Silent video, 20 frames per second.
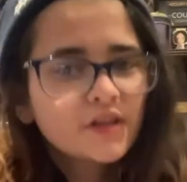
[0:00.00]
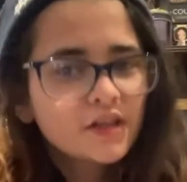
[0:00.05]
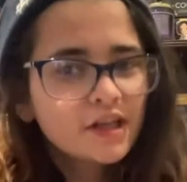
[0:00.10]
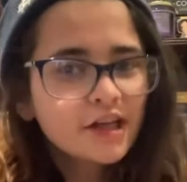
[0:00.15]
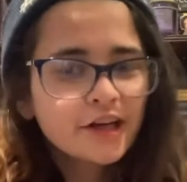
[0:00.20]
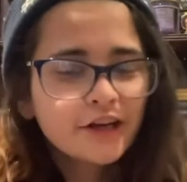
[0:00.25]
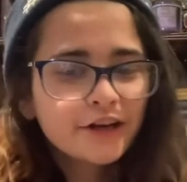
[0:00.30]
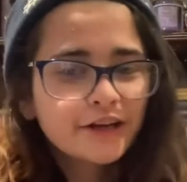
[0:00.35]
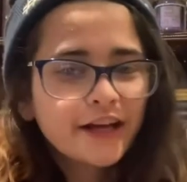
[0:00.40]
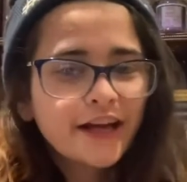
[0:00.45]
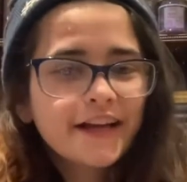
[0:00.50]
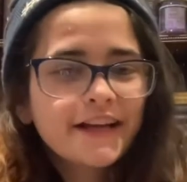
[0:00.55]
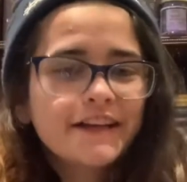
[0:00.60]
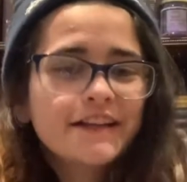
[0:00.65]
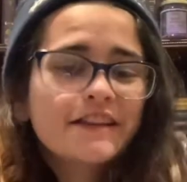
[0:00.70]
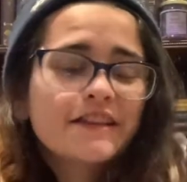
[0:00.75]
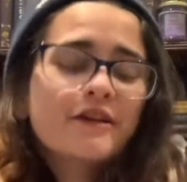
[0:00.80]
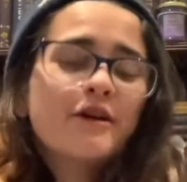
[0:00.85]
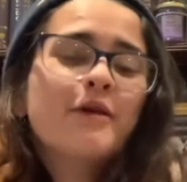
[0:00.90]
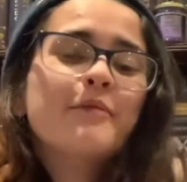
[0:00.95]
Okay,
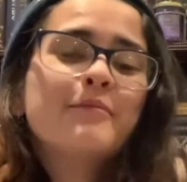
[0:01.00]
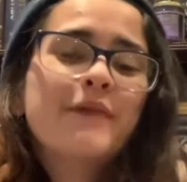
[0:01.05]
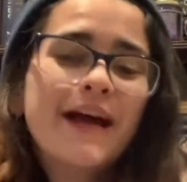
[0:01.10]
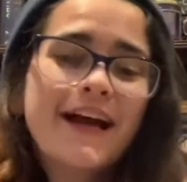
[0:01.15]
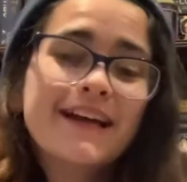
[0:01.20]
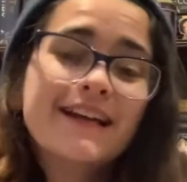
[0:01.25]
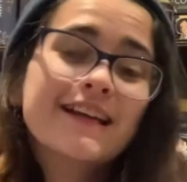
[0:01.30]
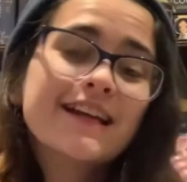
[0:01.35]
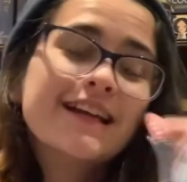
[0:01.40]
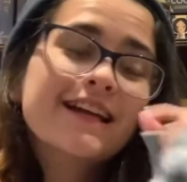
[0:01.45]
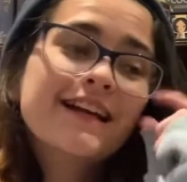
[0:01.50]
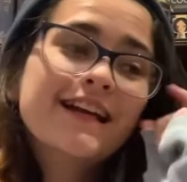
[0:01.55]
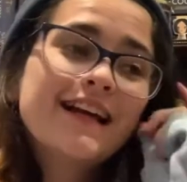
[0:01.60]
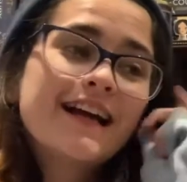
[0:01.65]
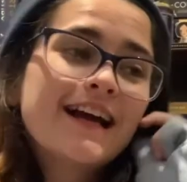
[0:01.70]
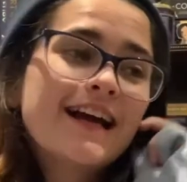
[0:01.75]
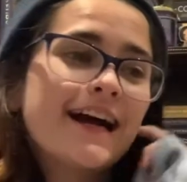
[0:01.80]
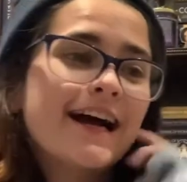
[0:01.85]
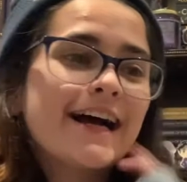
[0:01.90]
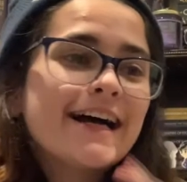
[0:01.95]
so I'm back
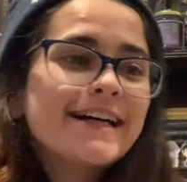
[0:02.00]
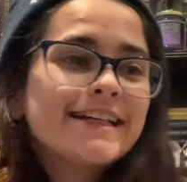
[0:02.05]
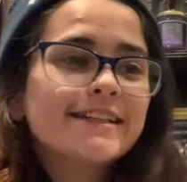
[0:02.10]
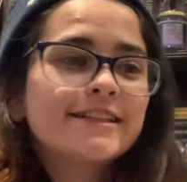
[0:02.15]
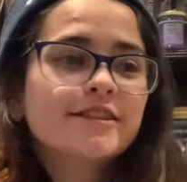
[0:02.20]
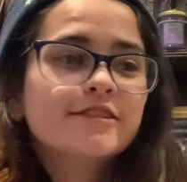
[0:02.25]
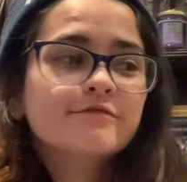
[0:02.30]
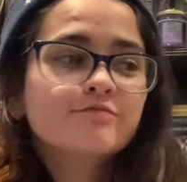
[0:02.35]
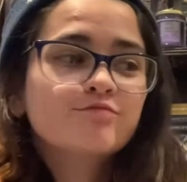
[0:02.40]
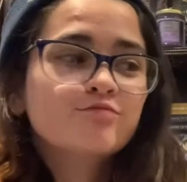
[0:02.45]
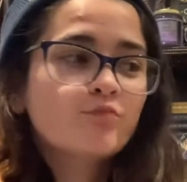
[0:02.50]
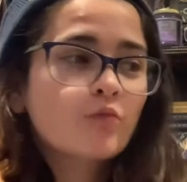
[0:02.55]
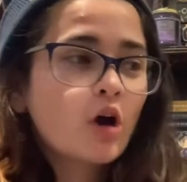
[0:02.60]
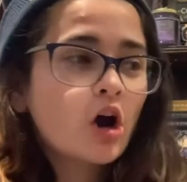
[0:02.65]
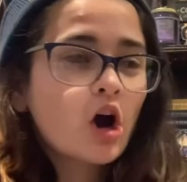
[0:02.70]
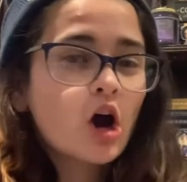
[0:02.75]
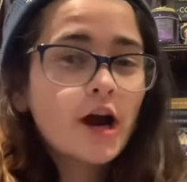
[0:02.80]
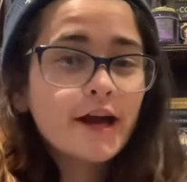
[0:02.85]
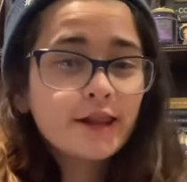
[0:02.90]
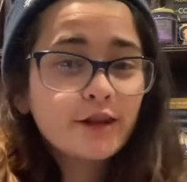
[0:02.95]
and
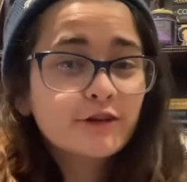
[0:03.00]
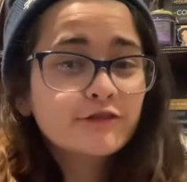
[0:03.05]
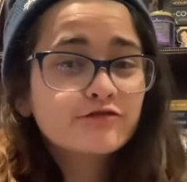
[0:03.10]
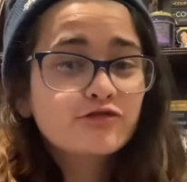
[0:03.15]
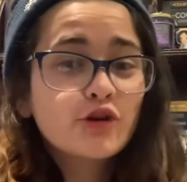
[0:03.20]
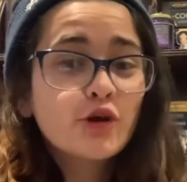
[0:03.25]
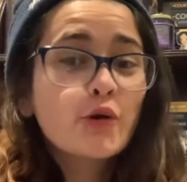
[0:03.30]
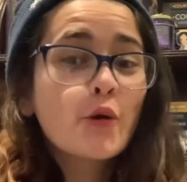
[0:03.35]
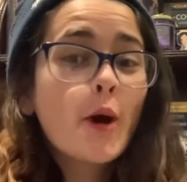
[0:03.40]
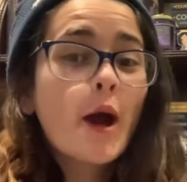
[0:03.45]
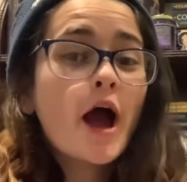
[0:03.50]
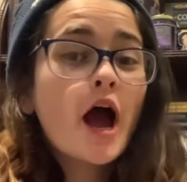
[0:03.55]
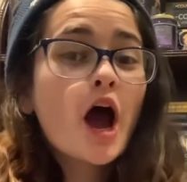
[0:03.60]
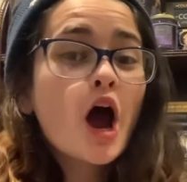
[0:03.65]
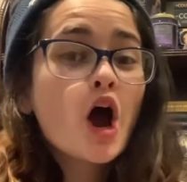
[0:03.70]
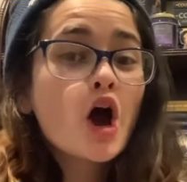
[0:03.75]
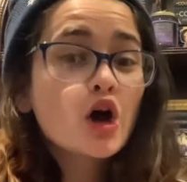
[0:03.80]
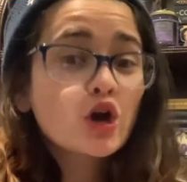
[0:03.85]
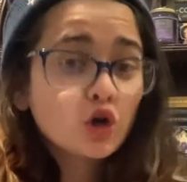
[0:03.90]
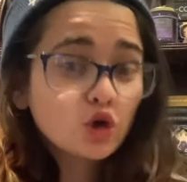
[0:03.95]
I looked through
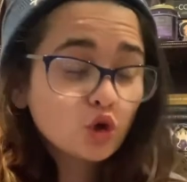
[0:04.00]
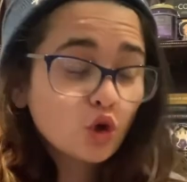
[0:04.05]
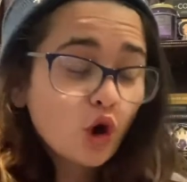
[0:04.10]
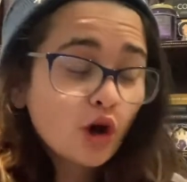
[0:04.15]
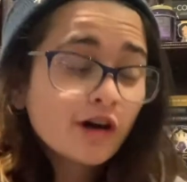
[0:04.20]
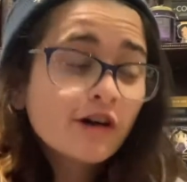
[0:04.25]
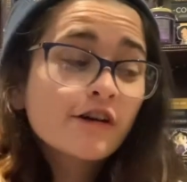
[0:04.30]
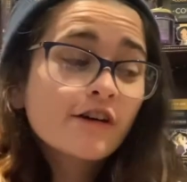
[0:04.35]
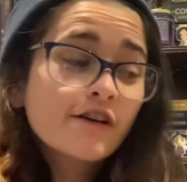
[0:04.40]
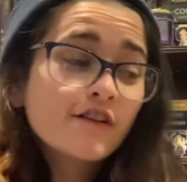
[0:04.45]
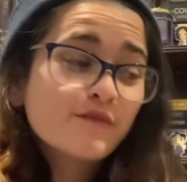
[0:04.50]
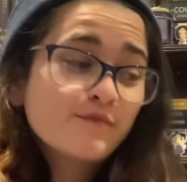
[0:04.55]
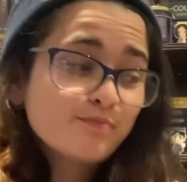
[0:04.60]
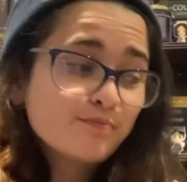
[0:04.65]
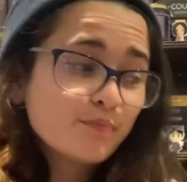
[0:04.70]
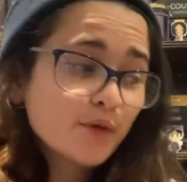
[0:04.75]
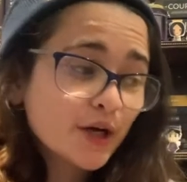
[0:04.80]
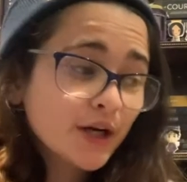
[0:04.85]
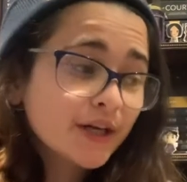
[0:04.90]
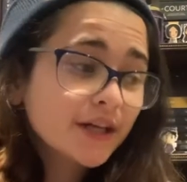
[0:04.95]
a lot of
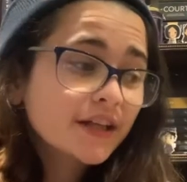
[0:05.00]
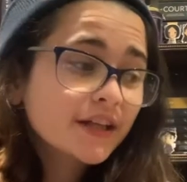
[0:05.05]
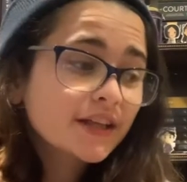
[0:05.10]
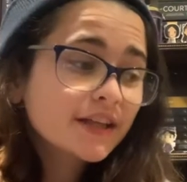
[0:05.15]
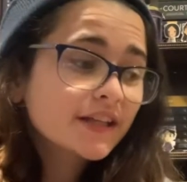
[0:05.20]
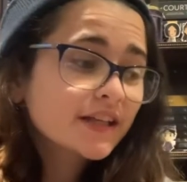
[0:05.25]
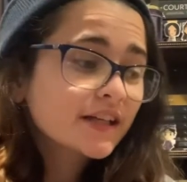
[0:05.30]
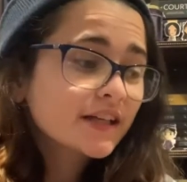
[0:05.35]
books,